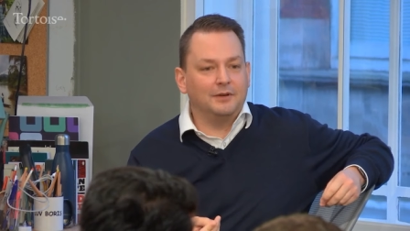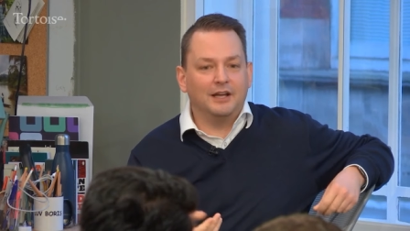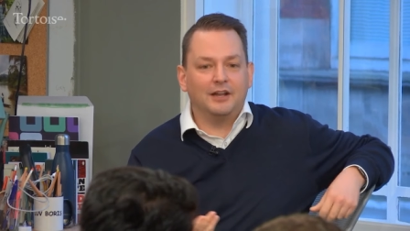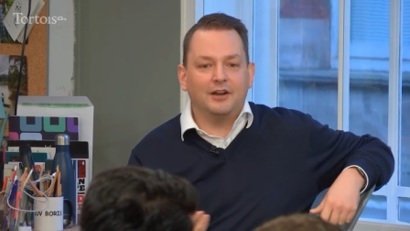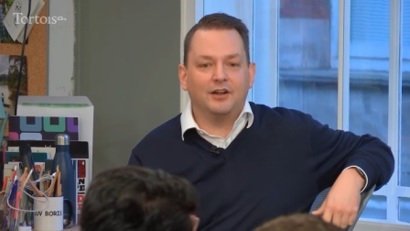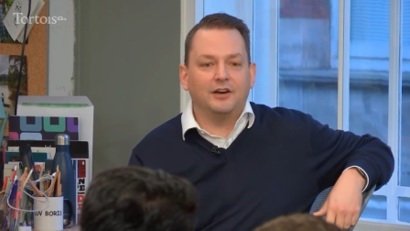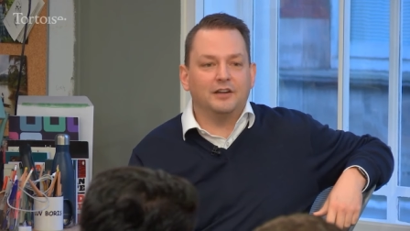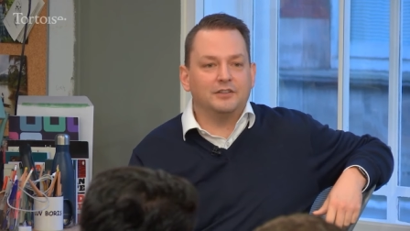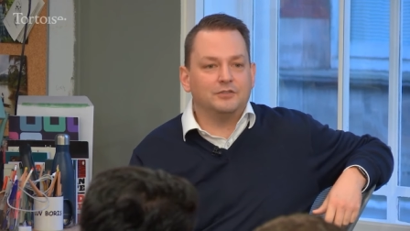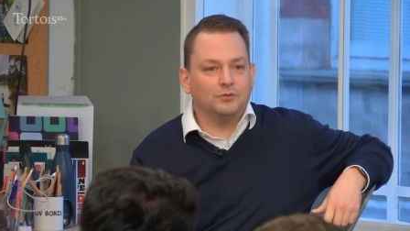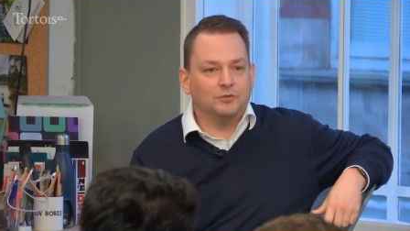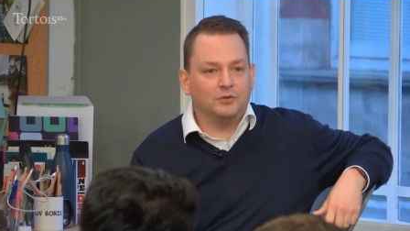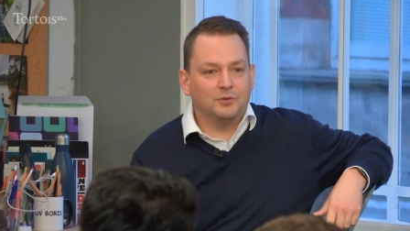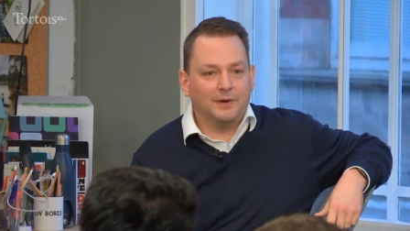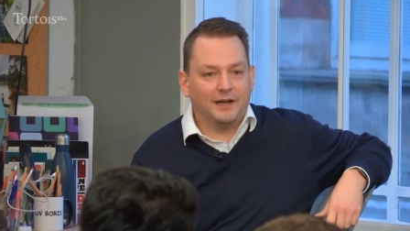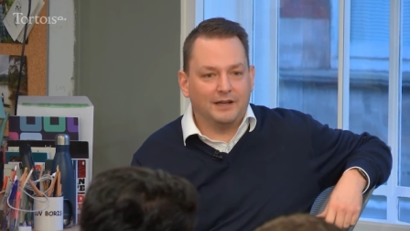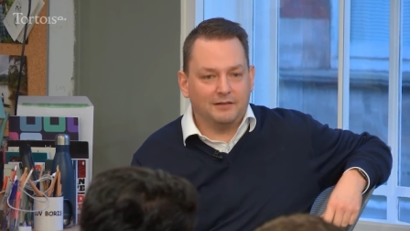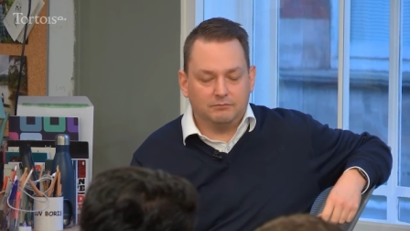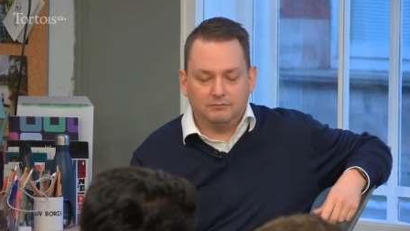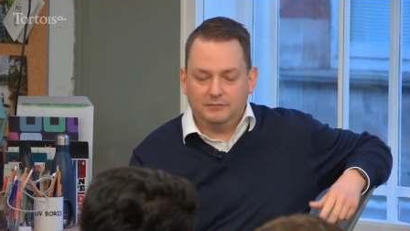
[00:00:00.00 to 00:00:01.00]
and I talk
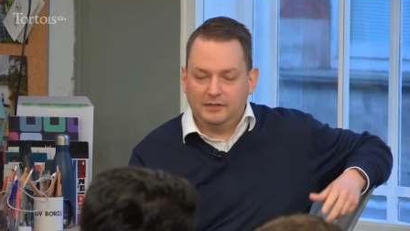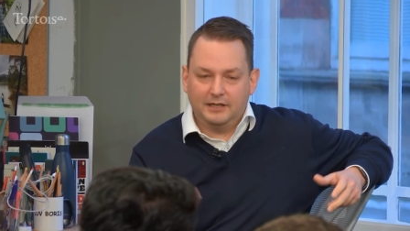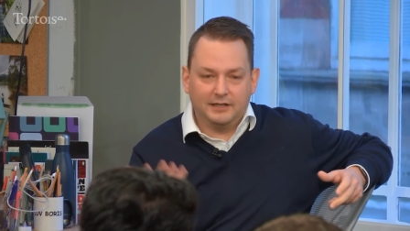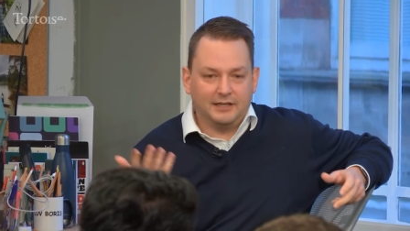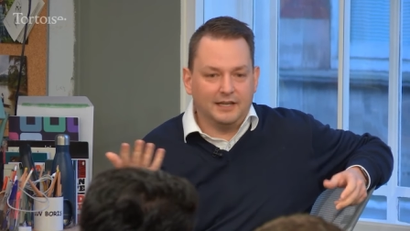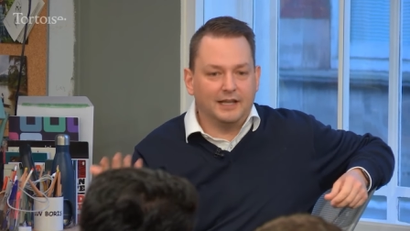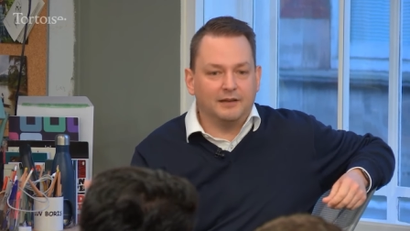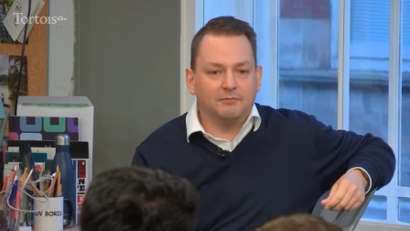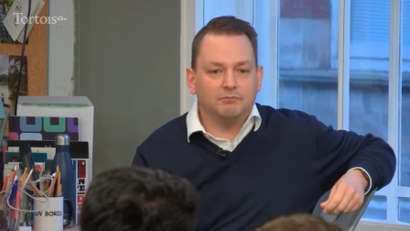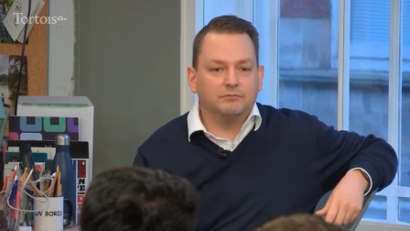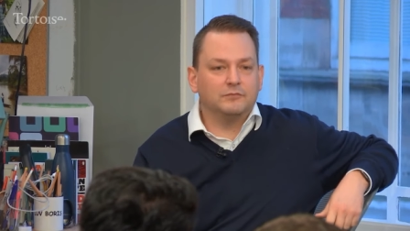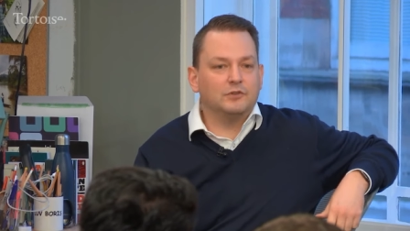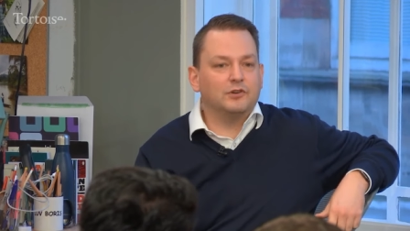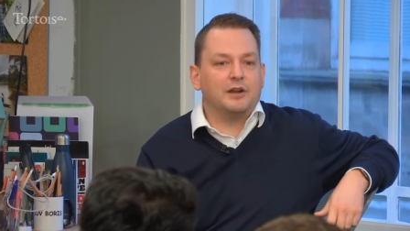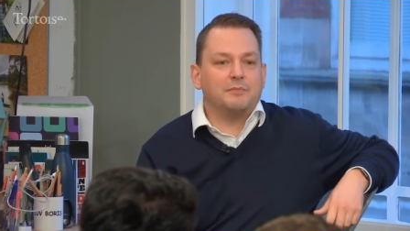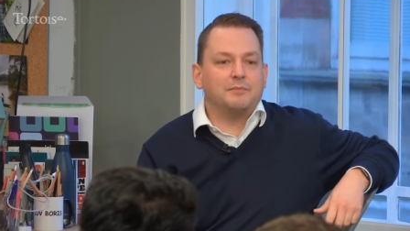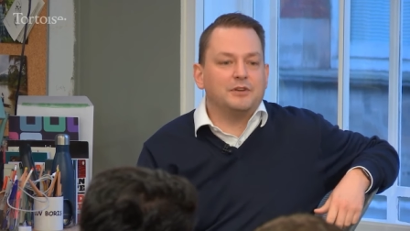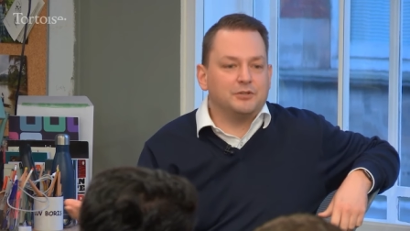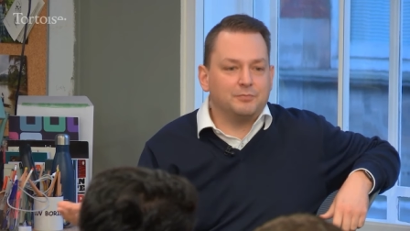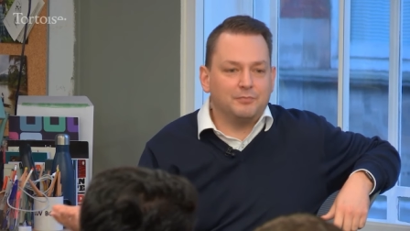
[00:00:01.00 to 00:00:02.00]
about, again,
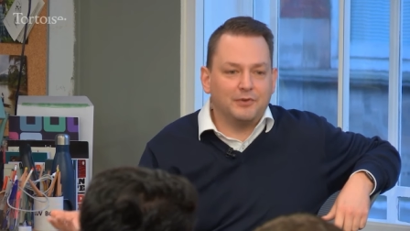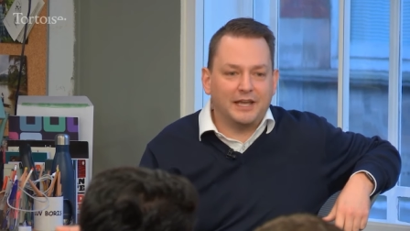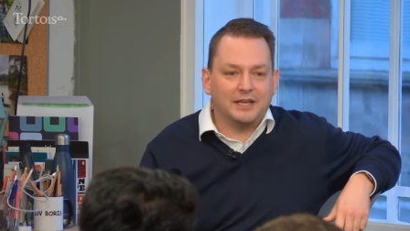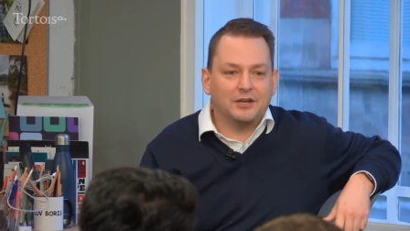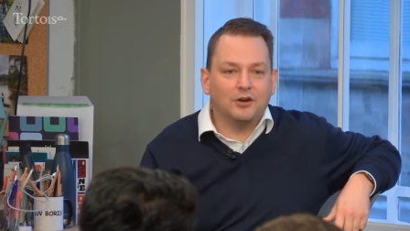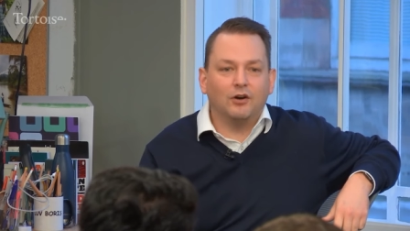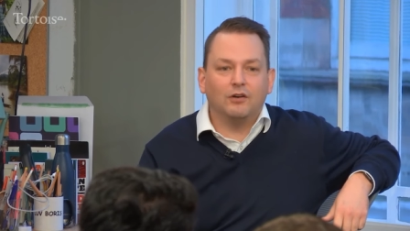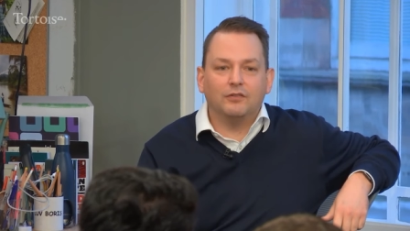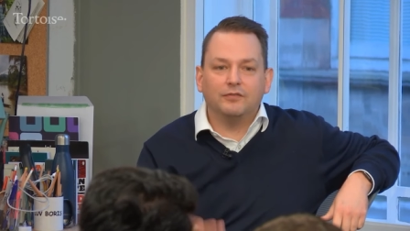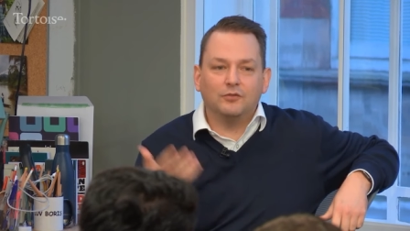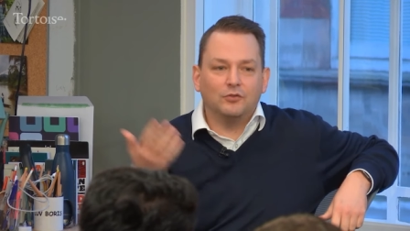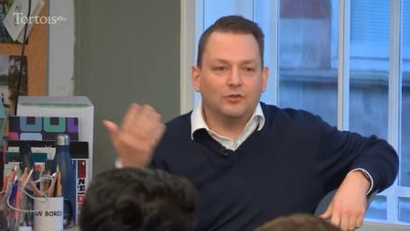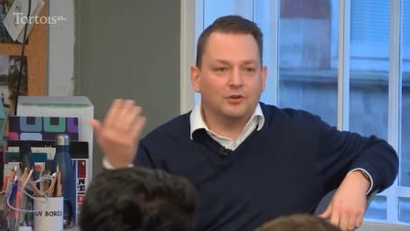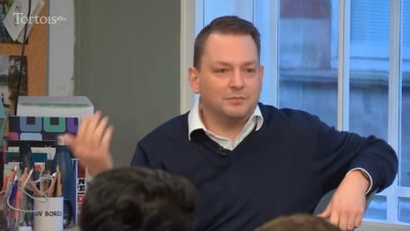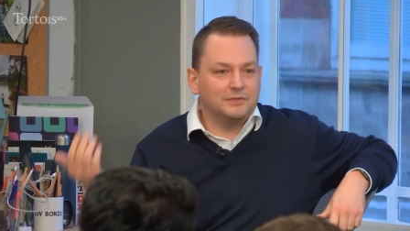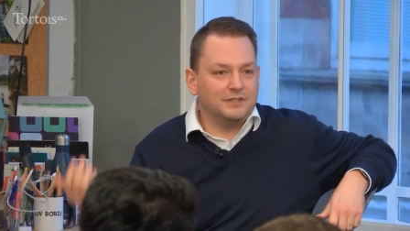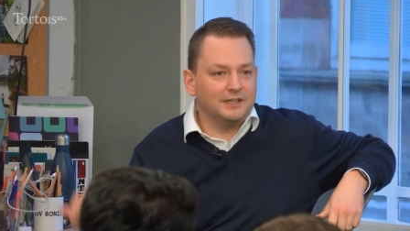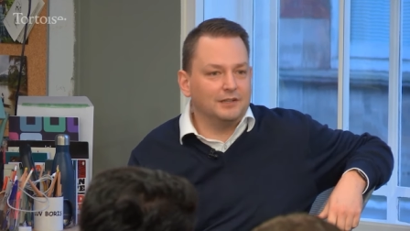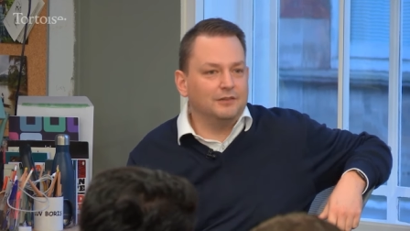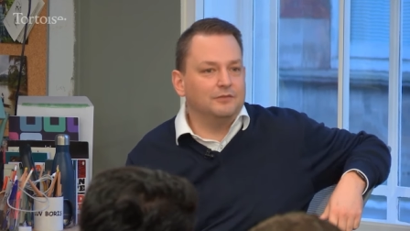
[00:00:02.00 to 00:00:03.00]
Great British Bake Off or
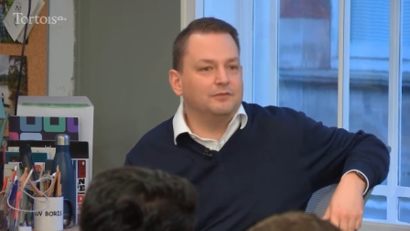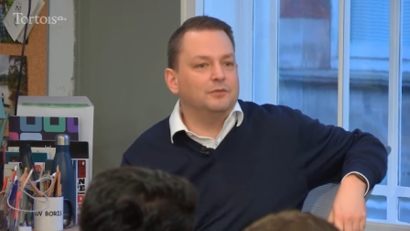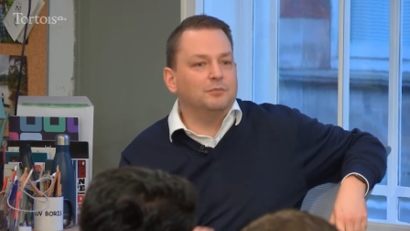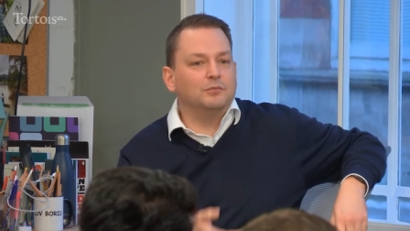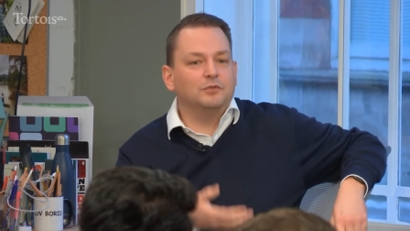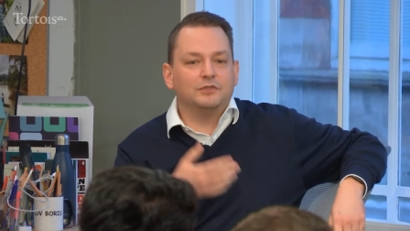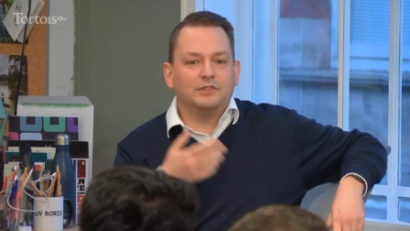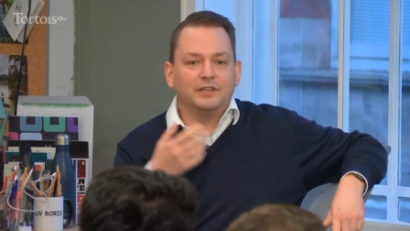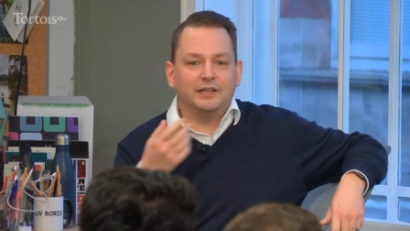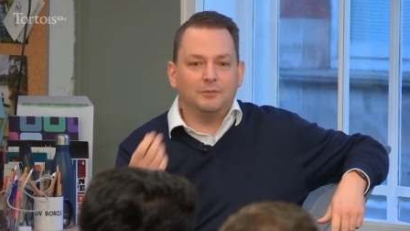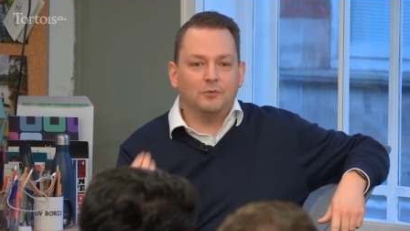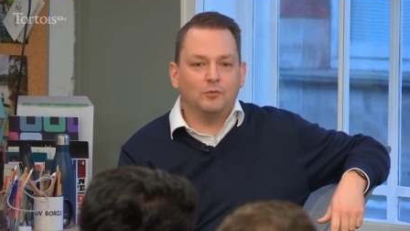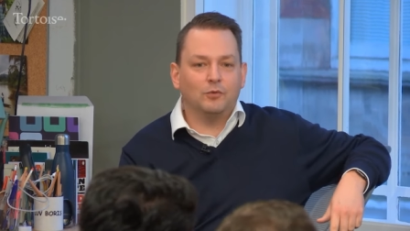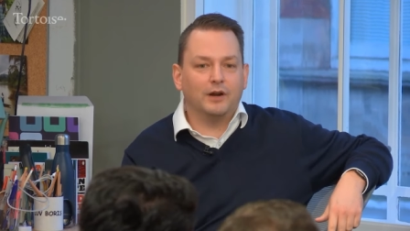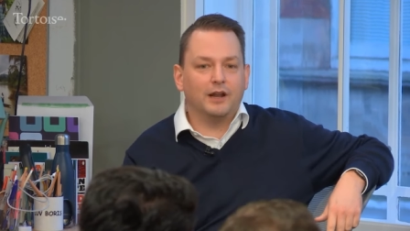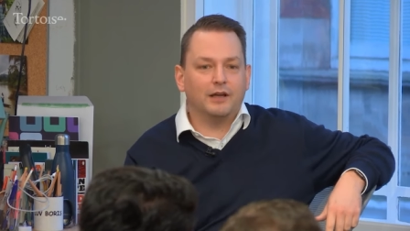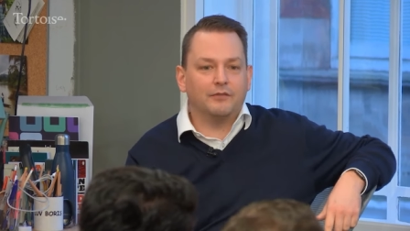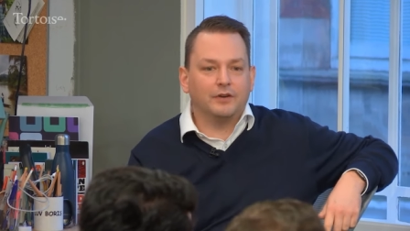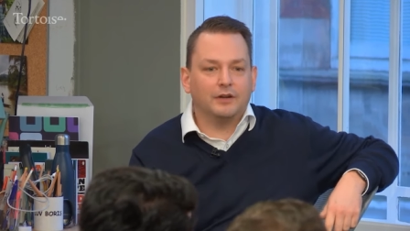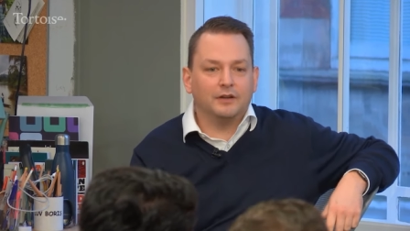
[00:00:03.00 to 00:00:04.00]
a particular football team or
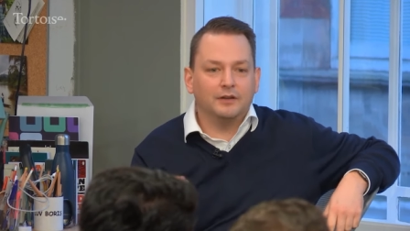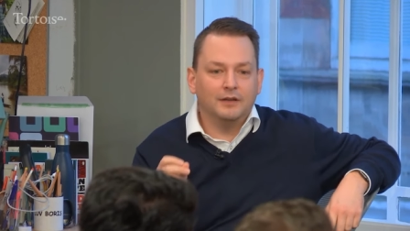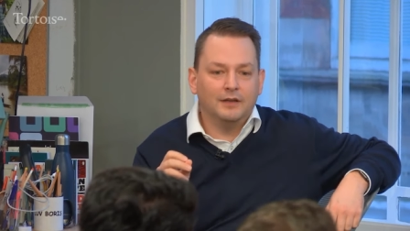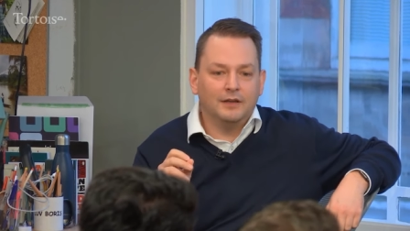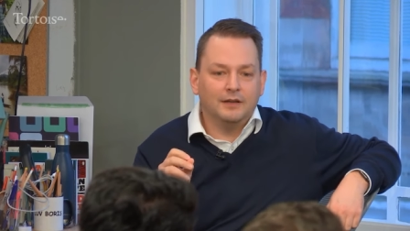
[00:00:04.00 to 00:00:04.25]
whatever.